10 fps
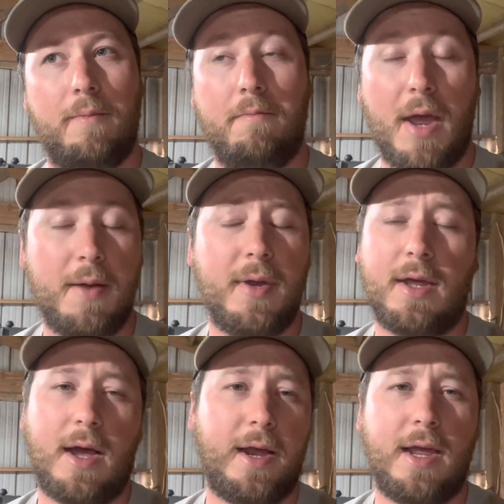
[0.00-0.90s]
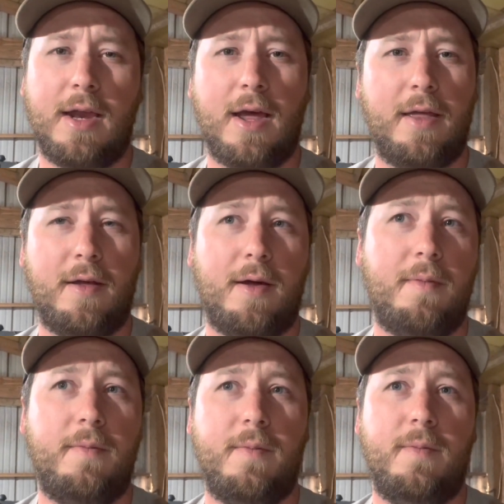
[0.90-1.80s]
Maybe.
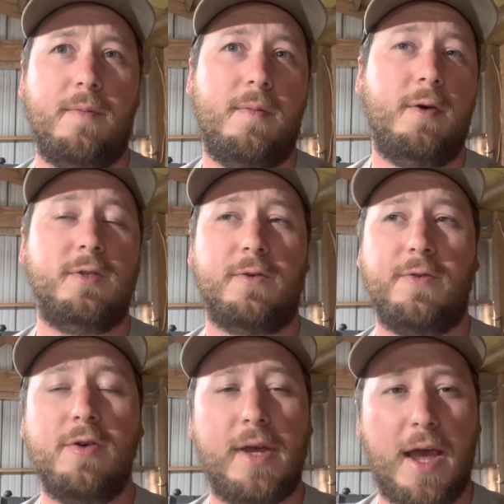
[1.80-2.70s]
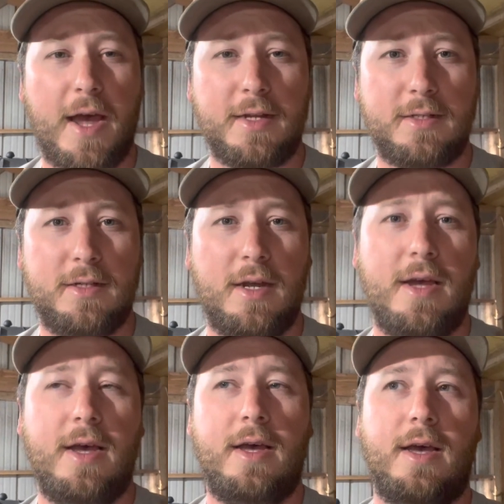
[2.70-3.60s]
It was a few casts.
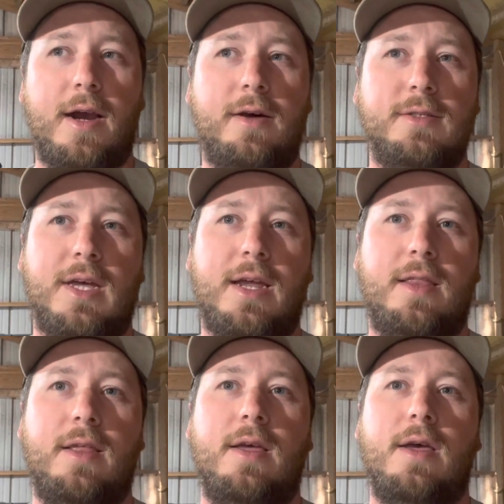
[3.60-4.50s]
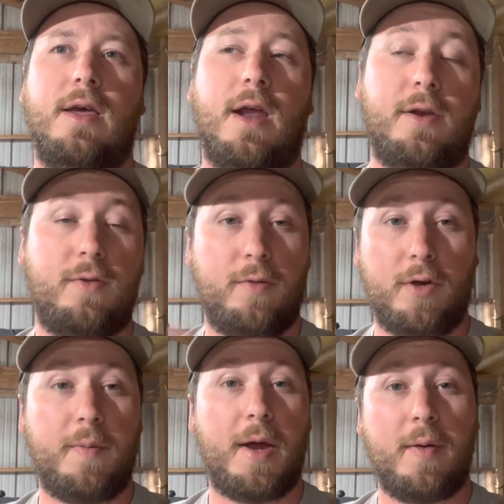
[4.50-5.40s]
And I was like, and I
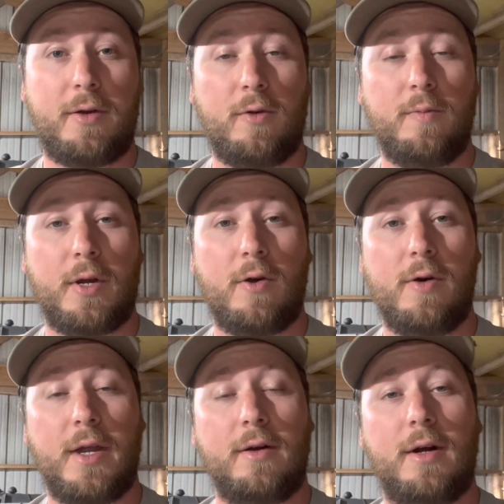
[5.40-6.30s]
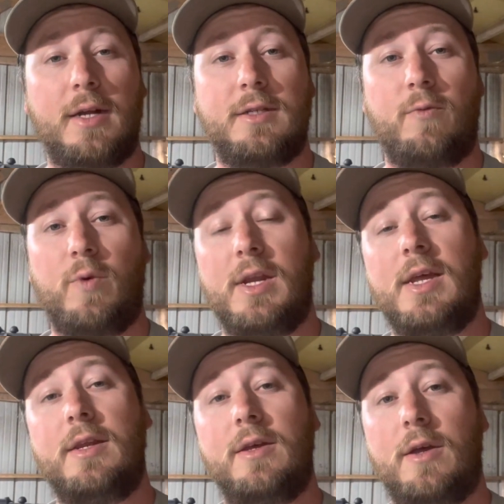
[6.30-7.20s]
looked back and I told my co-angler, I said, we
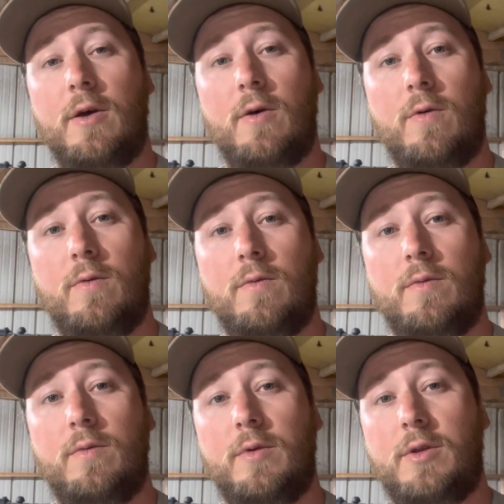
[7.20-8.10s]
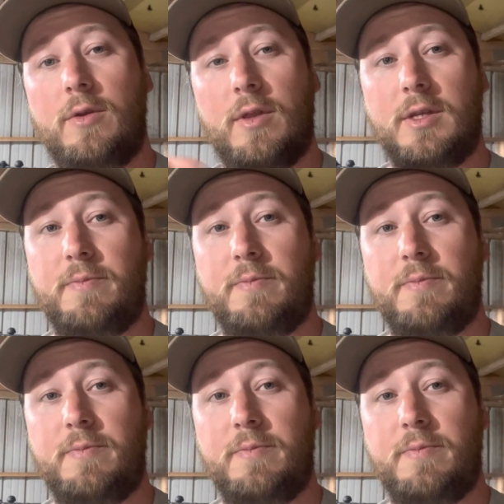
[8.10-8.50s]
need to go to this